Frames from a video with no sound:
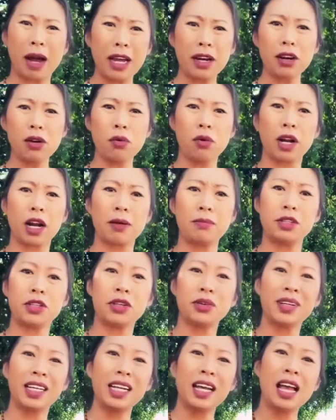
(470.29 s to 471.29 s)
I know what I'm
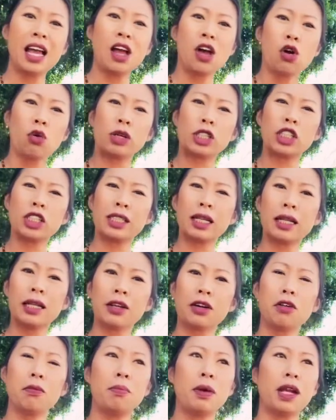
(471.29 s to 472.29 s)
doing, which is a
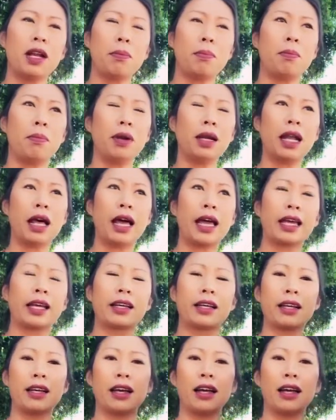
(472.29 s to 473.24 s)
little bit of like